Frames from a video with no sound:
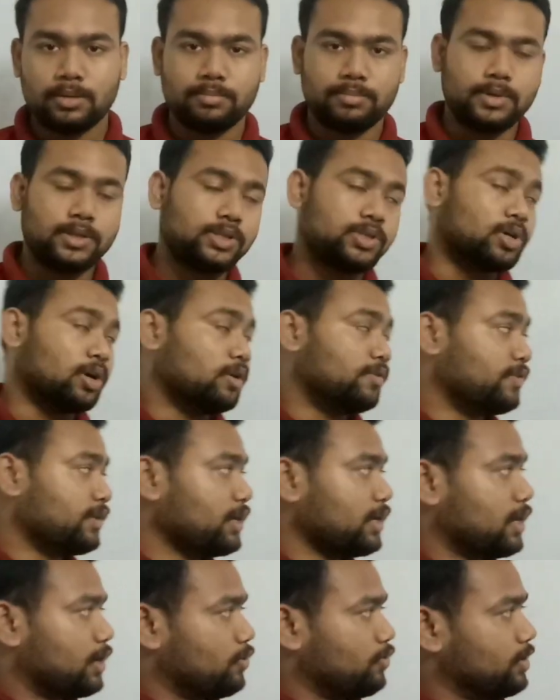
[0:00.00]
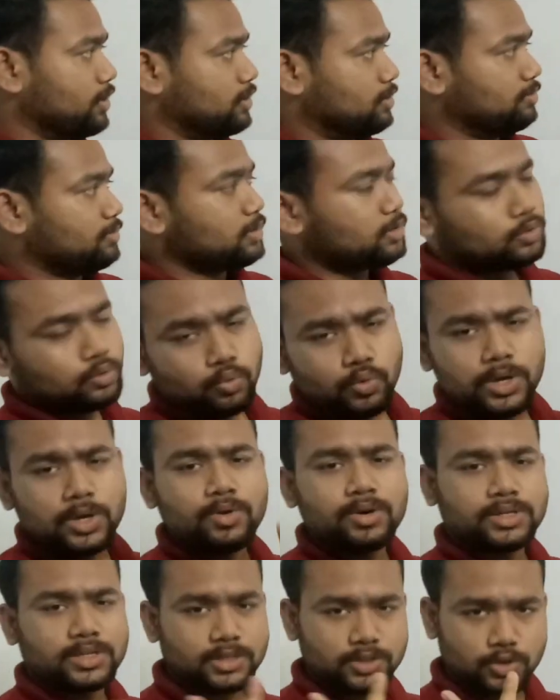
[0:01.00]
Means solving equations. Two
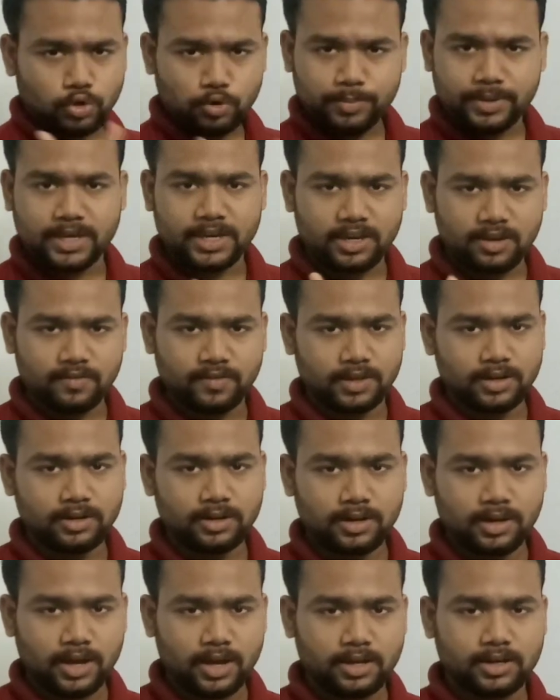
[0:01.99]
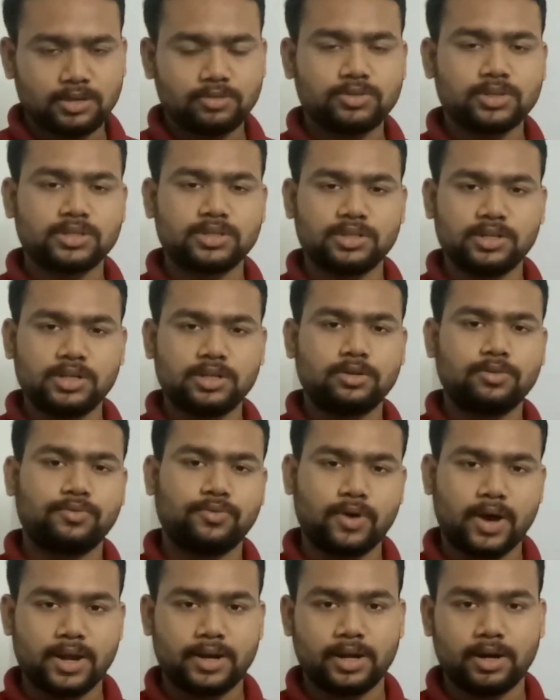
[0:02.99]
equations will be given and you just need to
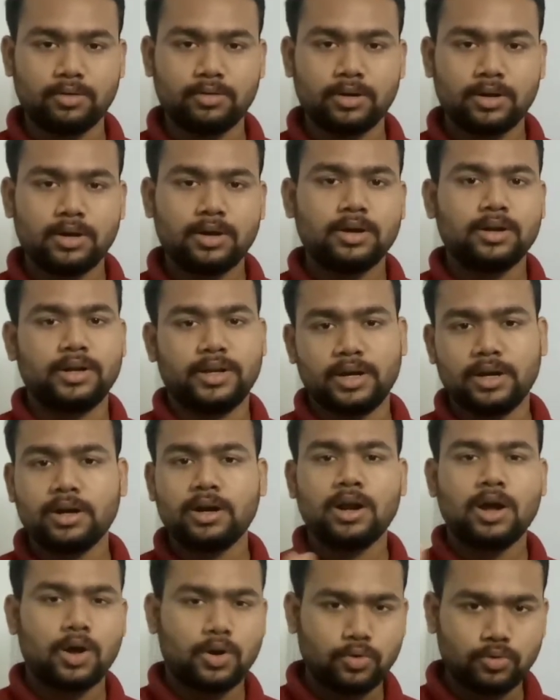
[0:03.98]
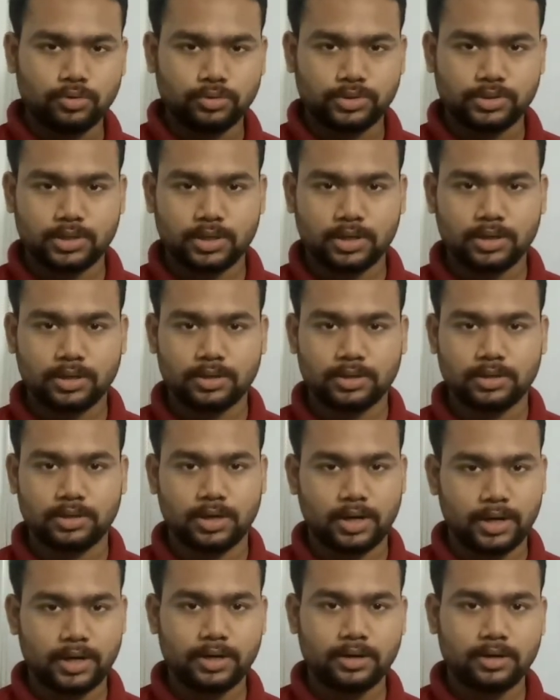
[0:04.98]
find out their roots.
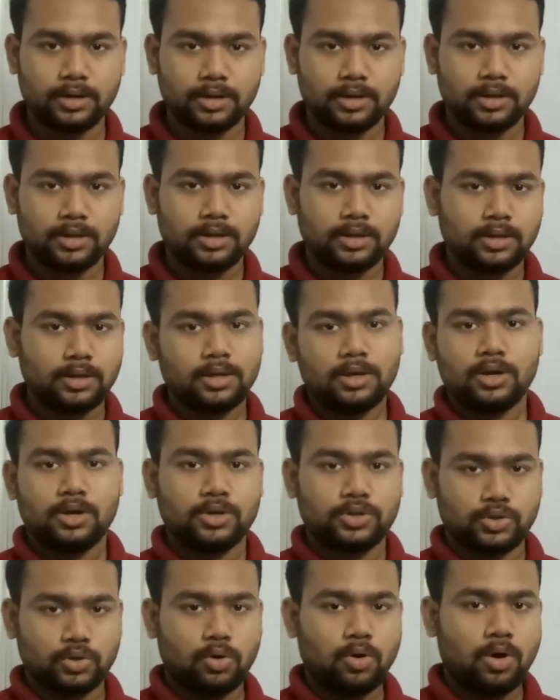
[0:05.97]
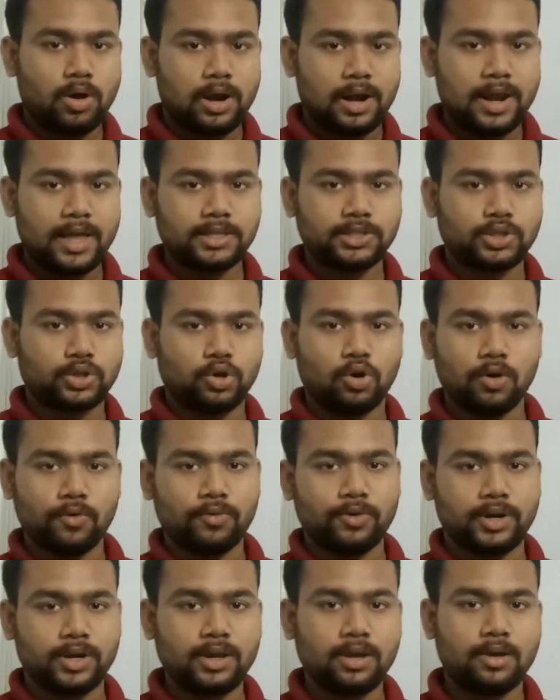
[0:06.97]
Got it? So let's go
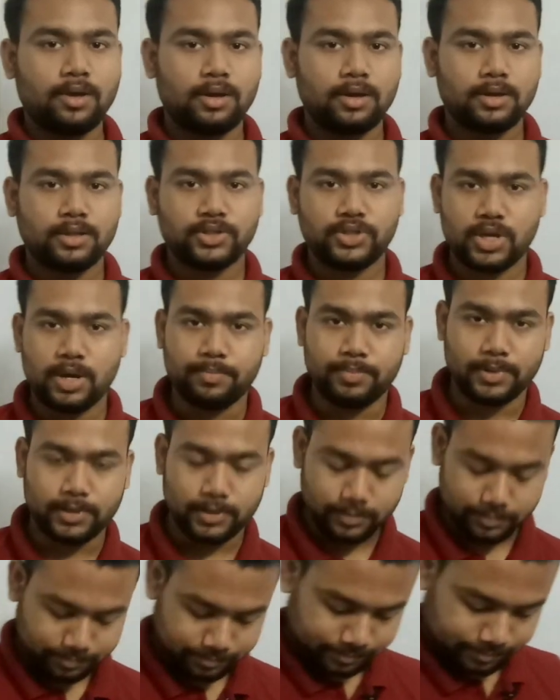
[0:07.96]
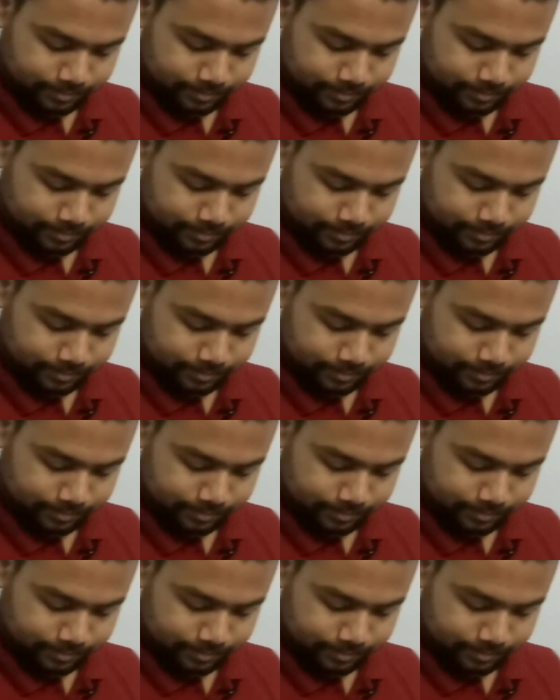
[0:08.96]
for the chapter.